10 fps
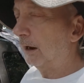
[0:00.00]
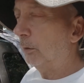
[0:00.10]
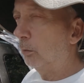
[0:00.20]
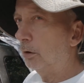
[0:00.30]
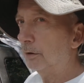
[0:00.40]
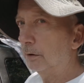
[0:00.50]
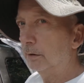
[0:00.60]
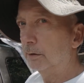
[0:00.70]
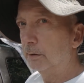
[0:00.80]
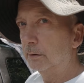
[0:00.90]
that
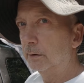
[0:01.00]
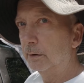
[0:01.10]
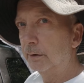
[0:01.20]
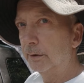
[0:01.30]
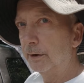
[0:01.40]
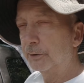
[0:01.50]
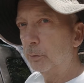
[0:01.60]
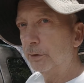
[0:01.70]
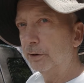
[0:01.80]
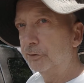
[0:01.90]
water, is
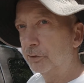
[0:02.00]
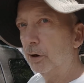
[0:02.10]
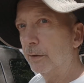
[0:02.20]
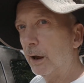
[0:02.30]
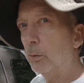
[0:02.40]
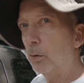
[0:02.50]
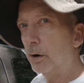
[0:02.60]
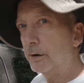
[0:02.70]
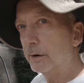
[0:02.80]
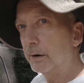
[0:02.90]
going to draw that
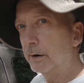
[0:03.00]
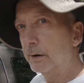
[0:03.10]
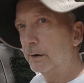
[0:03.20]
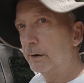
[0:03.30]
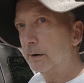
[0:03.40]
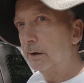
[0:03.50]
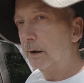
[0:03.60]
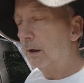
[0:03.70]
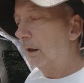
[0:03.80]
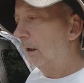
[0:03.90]
water.
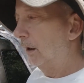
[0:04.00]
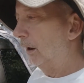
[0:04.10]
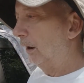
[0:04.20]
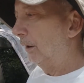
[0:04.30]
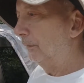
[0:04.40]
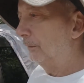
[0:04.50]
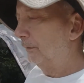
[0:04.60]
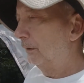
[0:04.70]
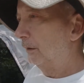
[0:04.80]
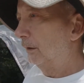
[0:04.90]
You
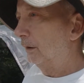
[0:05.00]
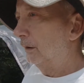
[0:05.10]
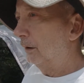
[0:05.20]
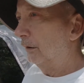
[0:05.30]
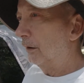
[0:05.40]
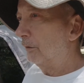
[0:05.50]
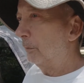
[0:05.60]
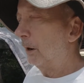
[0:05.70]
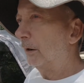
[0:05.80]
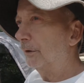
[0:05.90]
know,
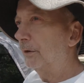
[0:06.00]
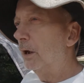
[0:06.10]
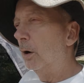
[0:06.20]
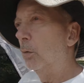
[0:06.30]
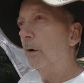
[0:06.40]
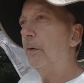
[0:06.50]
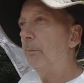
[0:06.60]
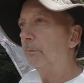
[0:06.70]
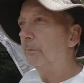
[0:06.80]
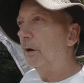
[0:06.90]
everybody goes, well, if
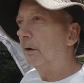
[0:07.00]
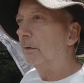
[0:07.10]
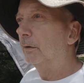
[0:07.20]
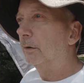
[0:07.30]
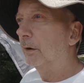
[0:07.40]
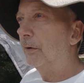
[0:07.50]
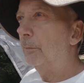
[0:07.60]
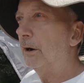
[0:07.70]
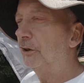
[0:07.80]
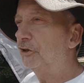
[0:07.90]
I'm
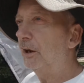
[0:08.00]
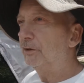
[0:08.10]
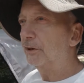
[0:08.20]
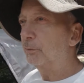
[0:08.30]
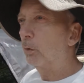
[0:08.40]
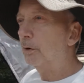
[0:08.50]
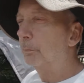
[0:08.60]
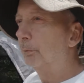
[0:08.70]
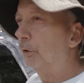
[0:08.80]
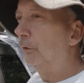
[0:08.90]
in a tent that's
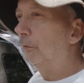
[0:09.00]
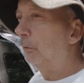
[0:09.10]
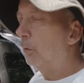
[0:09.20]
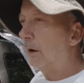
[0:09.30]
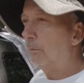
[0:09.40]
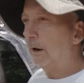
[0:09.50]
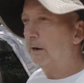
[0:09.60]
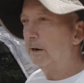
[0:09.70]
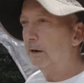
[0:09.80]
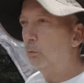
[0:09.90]
waterproof, why am I
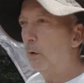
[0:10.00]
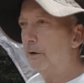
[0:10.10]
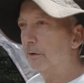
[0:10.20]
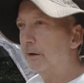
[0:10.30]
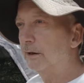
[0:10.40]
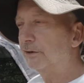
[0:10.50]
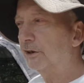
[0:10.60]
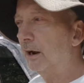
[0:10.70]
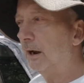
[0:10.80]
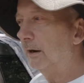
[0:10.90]
getting wet on the
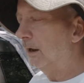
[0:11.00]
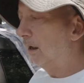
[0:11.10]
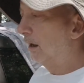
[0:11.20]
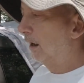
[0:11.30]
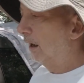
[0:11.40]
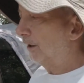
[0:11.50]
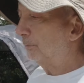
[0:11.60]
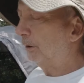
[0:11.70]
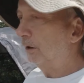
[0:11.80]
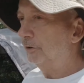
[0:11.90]
inside? That's
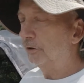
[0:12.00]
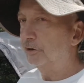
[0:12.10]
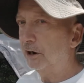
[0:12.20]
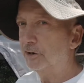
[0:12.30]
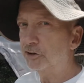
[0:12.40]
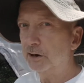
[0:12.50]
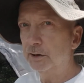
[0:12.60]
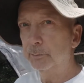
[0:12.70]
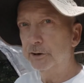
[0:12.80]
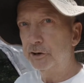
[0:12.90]
because you're touching
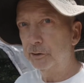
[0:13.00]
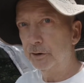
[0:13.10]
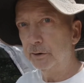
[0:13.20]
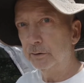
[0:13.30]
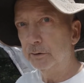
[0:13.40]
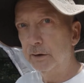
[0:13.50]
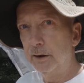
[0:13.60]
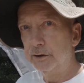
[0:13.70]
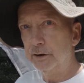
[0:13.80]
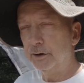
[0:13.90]
the material.
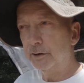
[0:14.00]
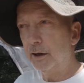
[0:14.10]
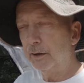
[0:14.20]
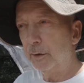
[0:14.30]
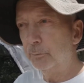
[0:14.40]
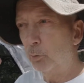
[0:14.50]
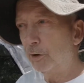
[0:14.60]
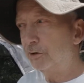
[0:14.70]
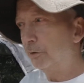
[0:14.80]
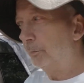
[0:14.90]
Yeah. That
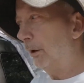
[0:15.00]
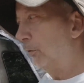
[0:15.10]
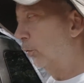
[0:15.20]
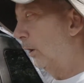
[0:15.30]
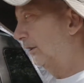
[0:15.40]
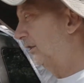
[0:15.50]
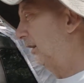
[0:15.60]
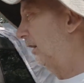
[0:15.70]
moisture is being wicked